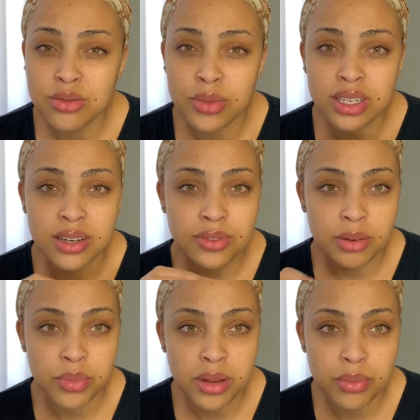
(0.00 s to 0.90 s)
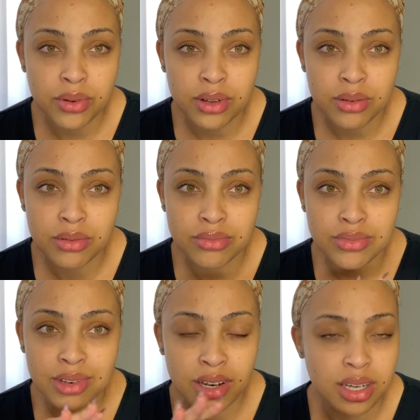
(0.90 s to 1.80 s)
to meet different people,
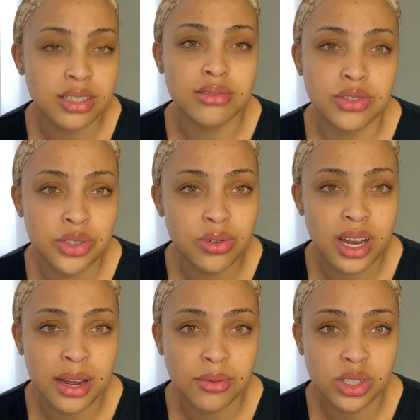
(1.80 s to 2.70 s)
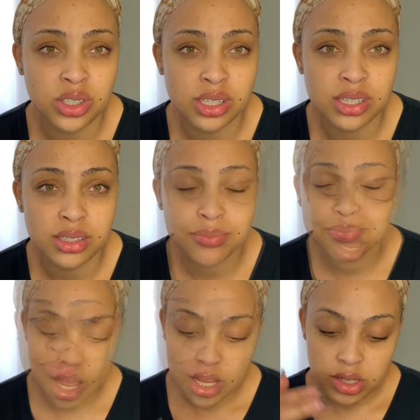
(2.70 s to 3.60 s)
learn new languages
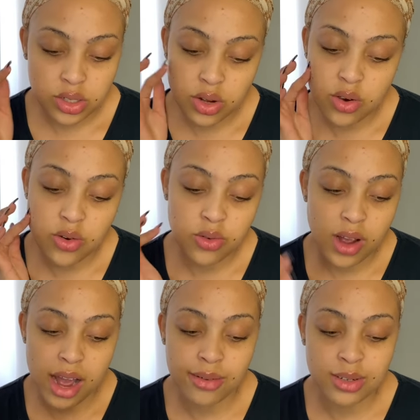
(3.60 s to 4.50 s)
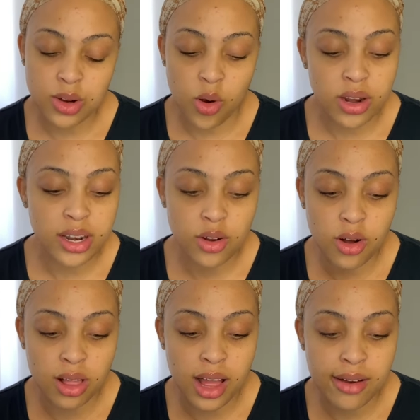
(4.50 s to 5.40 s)
so i would all in
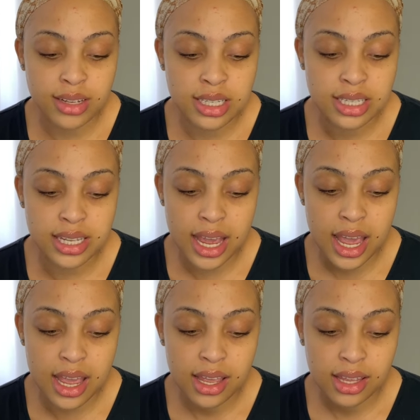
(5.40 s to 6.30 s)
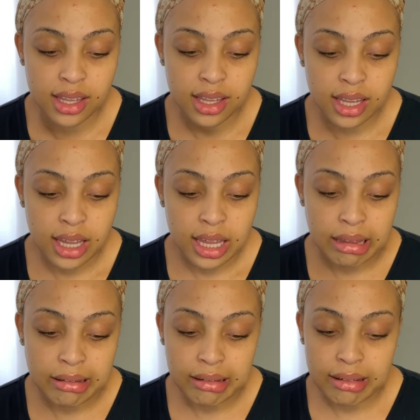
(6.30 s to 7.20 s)
all i would say
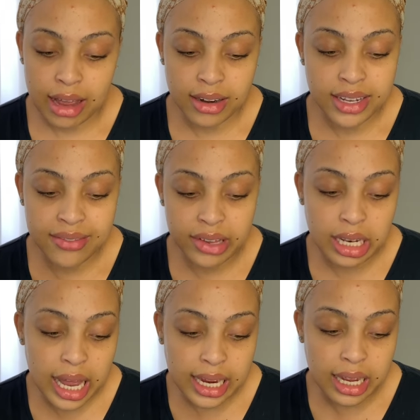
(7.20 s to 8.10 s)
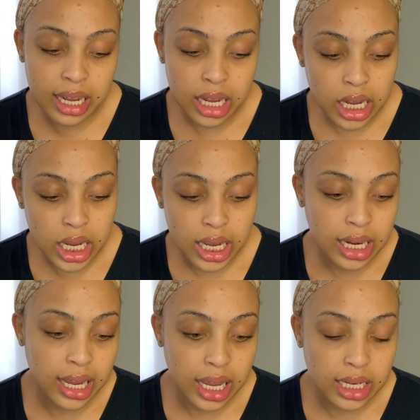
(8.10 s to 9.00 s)
i'd give it like a
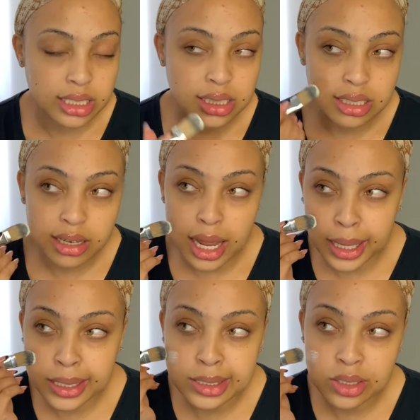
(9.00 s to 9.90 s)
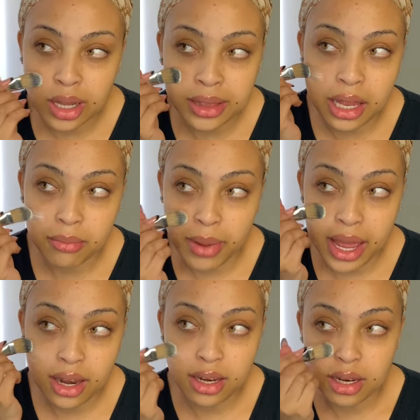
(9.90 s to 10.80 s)
an eight like it's not that
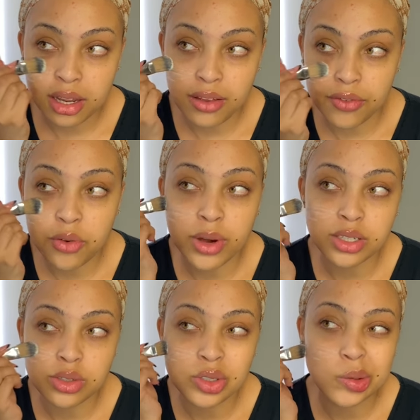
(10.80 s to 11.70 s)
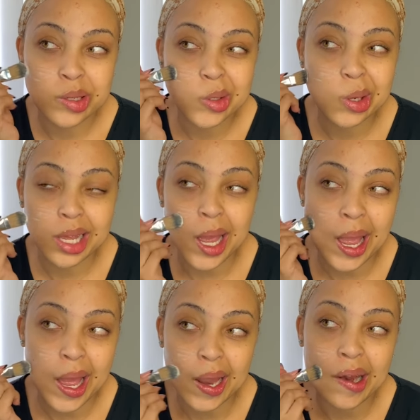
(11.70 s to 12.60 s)
bad if you want to do it you
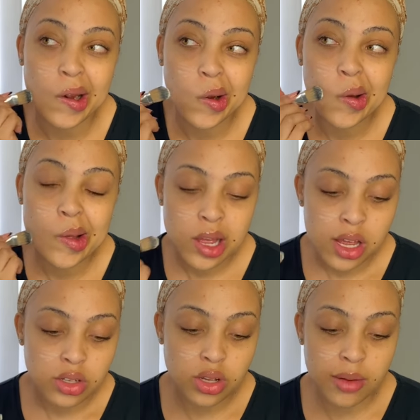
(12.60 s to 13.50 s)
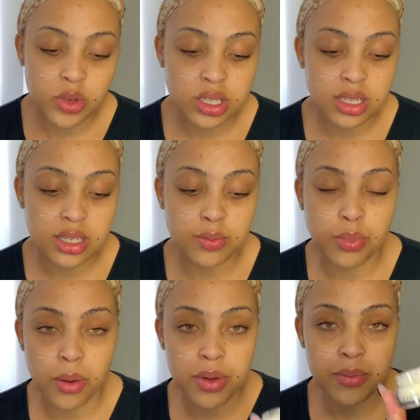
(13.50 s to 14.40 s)
can so i'm using this
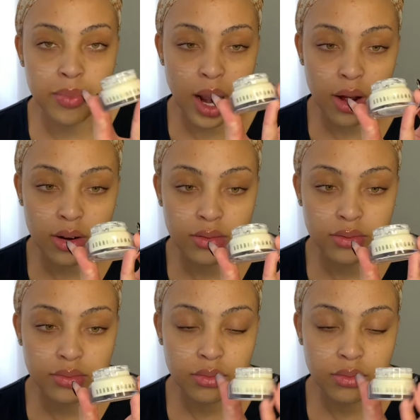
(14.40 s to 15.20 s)
bobbi brown